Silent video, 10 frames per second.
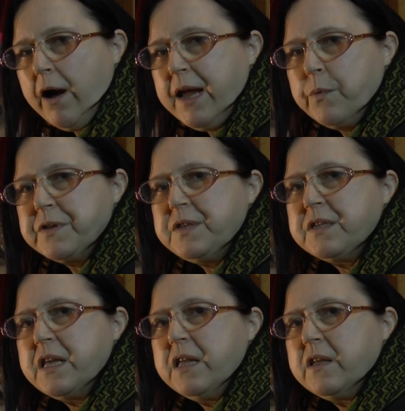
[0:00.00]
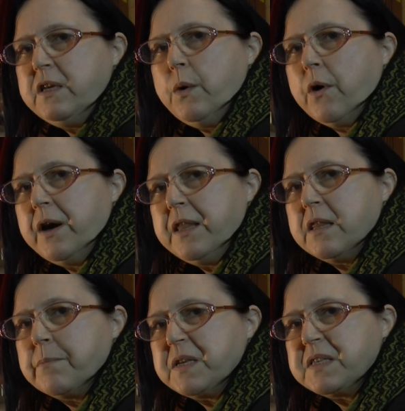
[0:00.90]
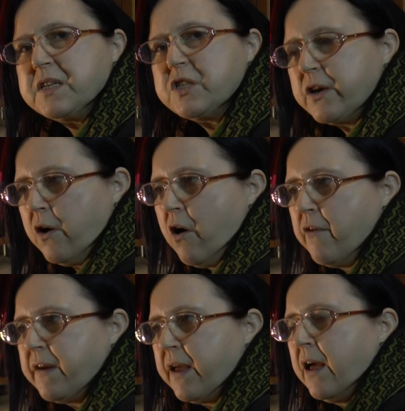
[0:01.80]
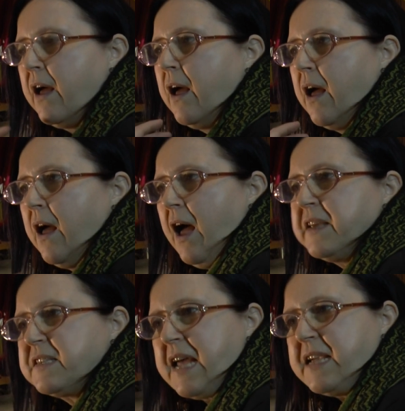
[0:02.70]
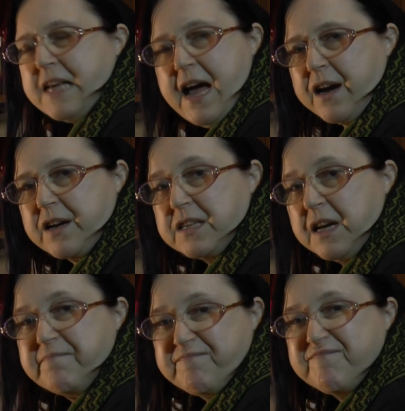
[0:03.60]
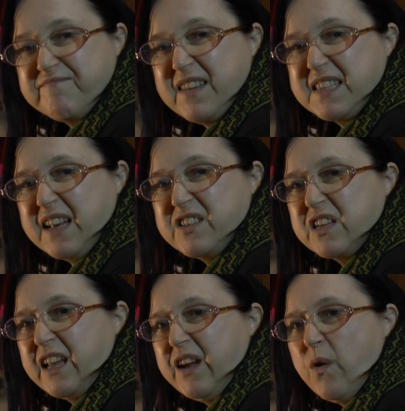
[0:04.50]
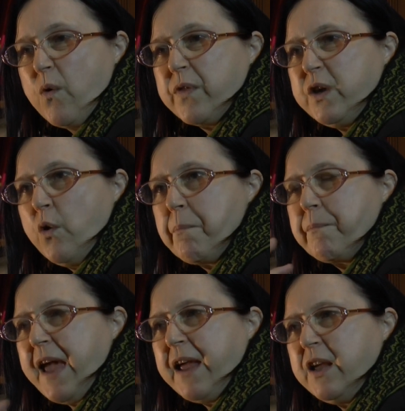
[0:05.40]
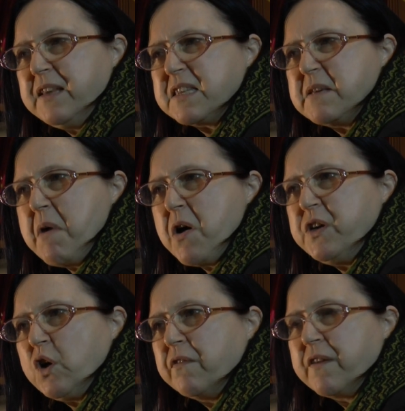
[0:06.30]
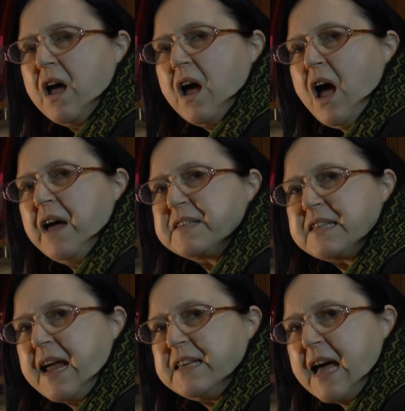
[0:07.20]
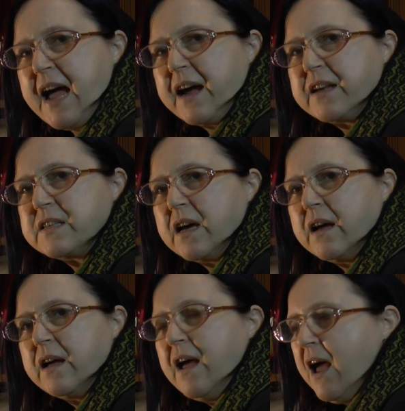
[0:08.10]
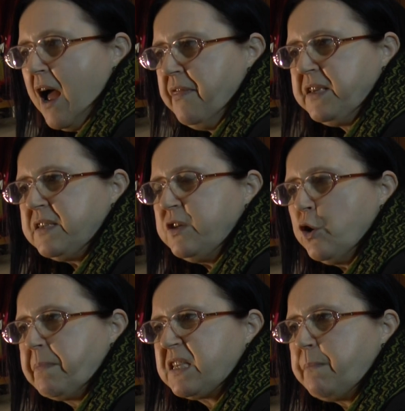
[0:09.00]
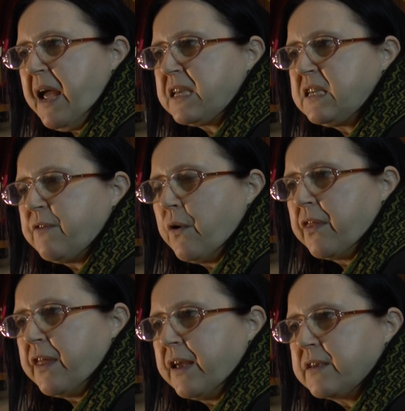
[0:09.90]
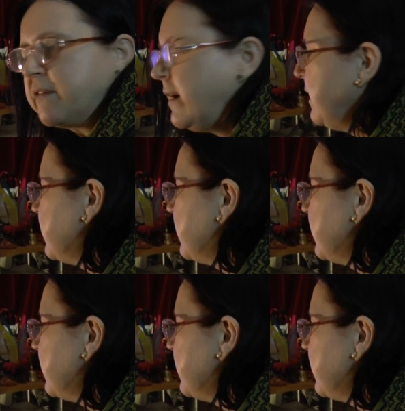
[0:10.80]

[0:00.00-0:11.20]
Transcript: He wants you to think that you are in the position of a state actor, essentially, or that you're getting into the mind of a state actor. And this is your perspective on things, right?